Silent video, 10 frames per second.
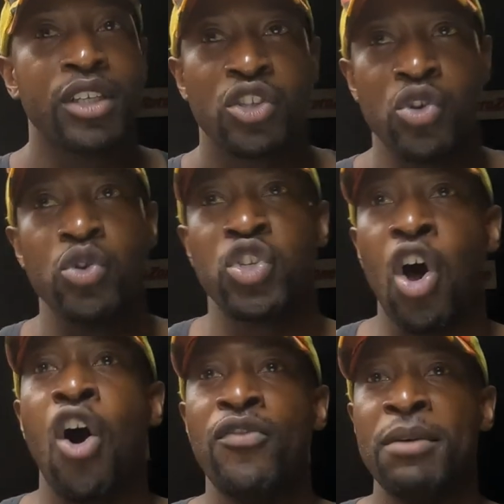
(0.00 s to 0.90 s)
to
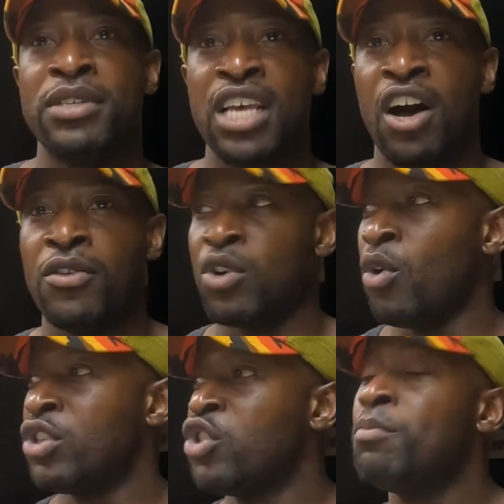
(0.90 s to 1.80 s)
solve themselves
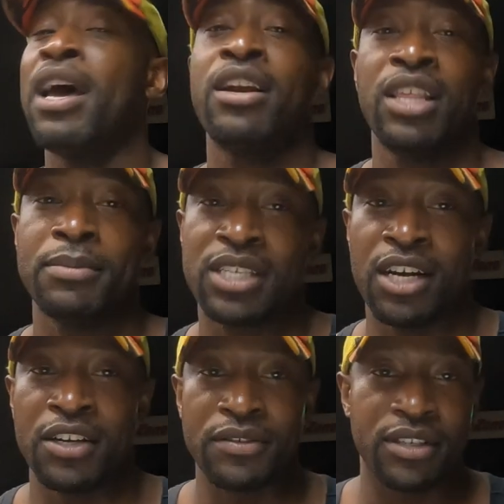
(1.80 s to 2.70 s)
or to better
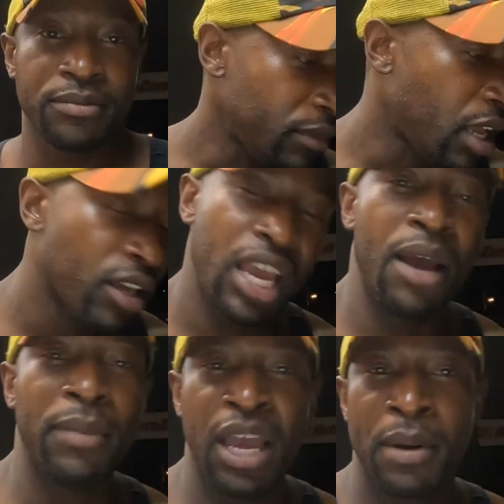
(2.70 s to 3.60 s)
themselves.
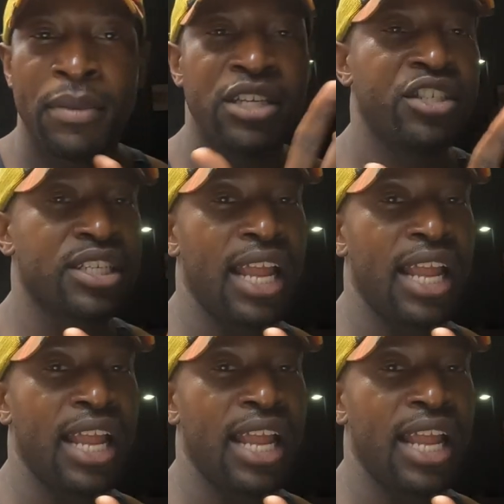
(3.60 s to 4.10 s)
Can't blame them, it's just